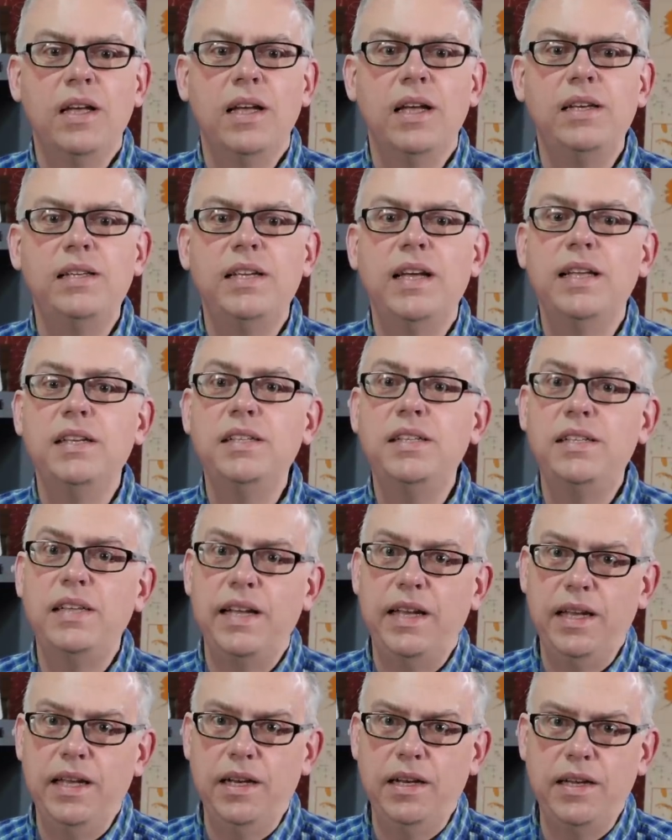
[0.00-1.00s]
it tends
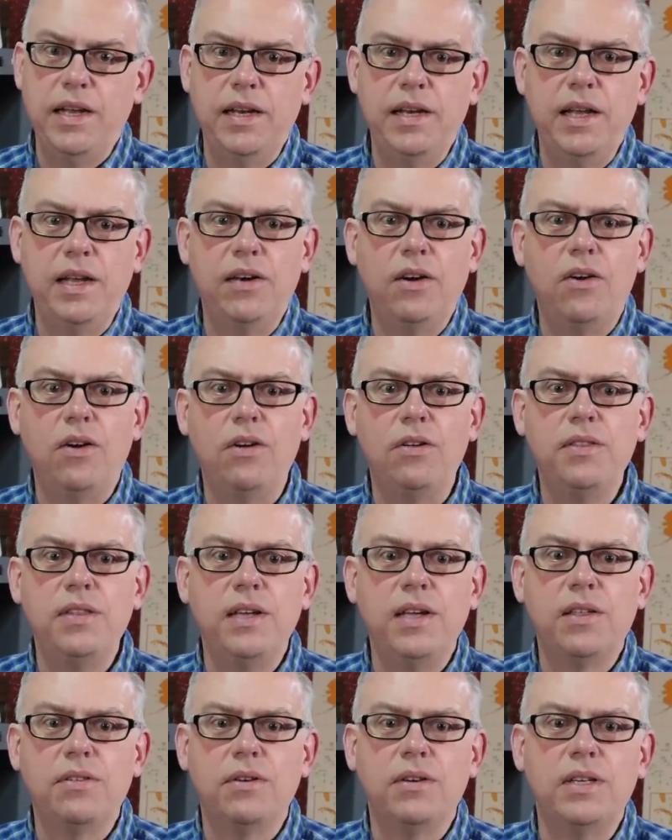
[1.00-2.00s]
to alienate all
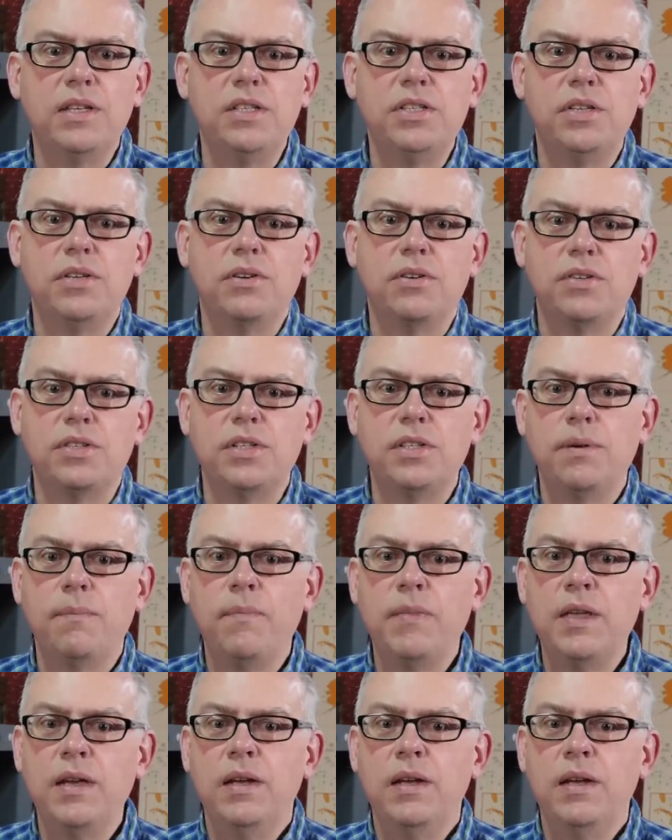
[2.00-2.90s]
the other listeners.